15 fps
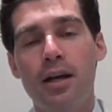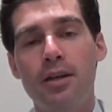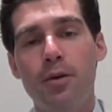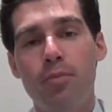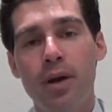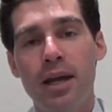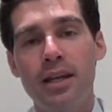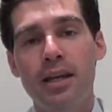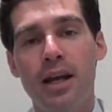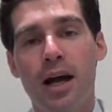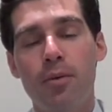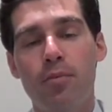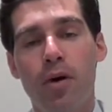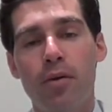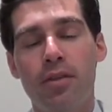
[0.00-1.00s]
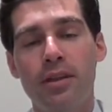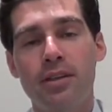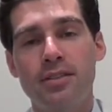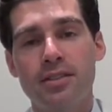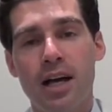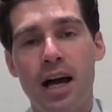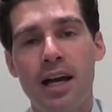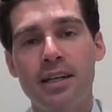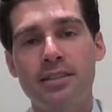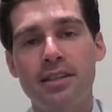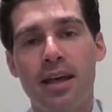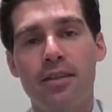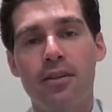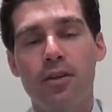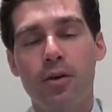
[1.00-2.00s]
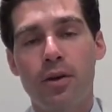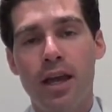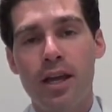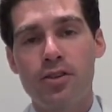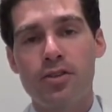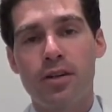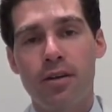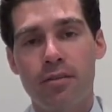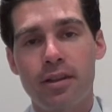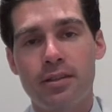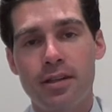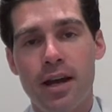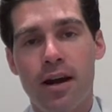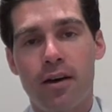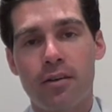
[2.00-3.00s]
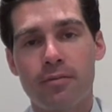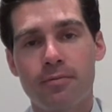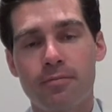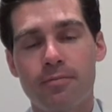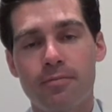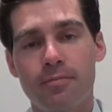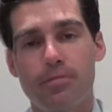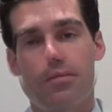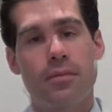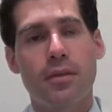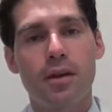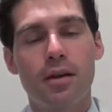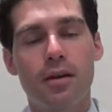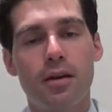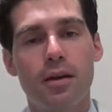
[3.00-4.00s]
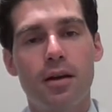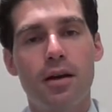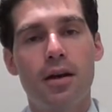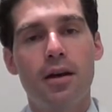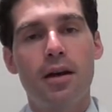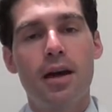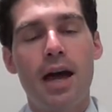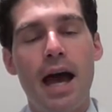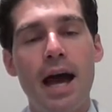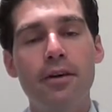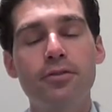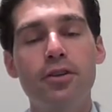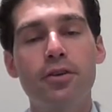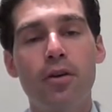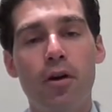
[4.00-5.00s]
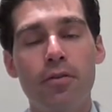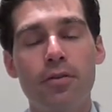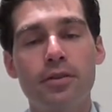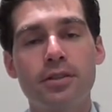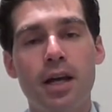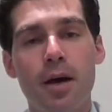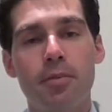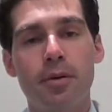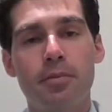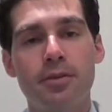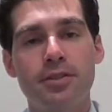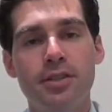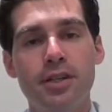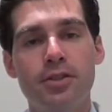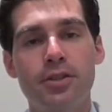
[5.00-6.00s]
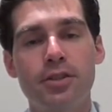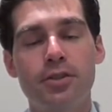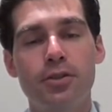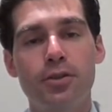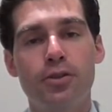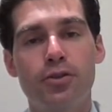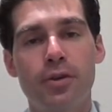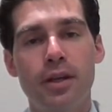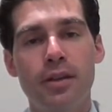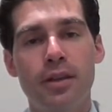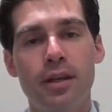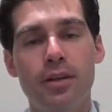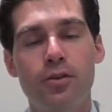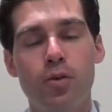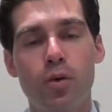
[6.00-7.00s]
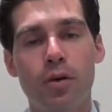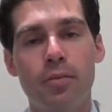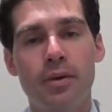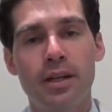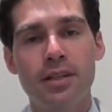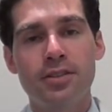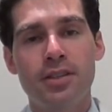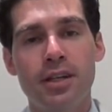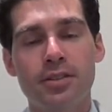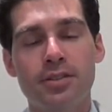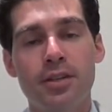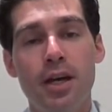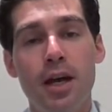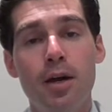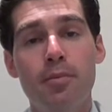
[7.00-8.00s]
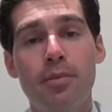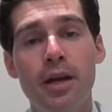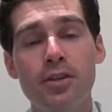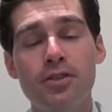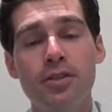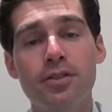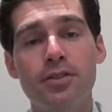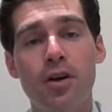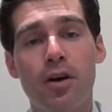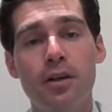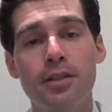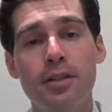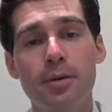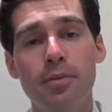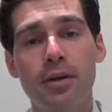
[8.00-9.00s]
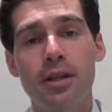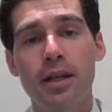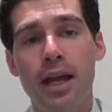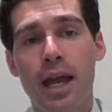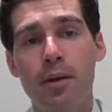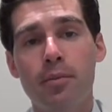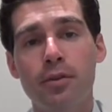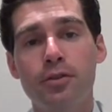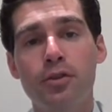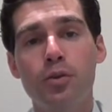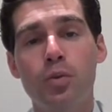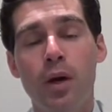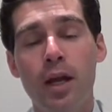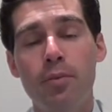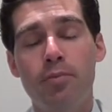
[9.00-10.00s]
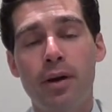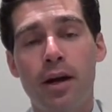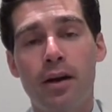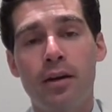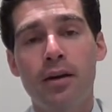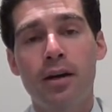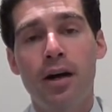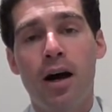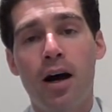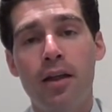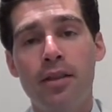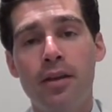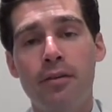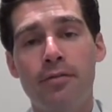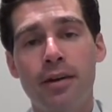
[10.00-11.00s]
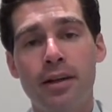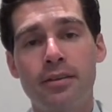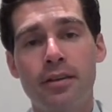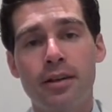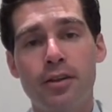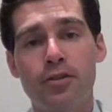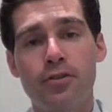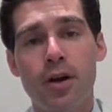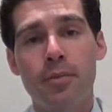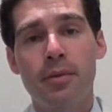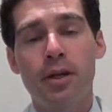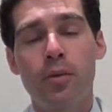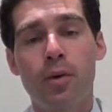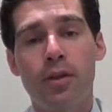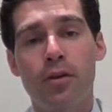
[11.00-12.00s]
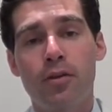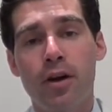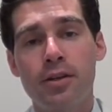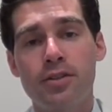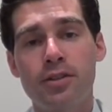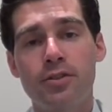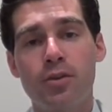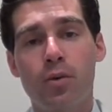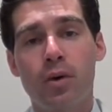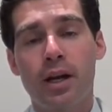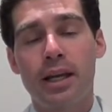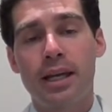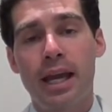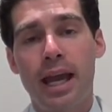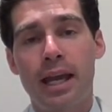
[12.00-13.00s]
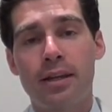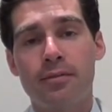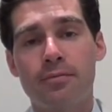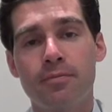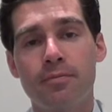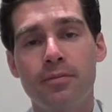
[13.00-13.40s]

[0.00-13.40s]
depending on both the size and the location of the tear. After an arthroscopic procedure to treat the torn meniscus, patients are typically able to weight bear on the affected extremity with crutches or a cane.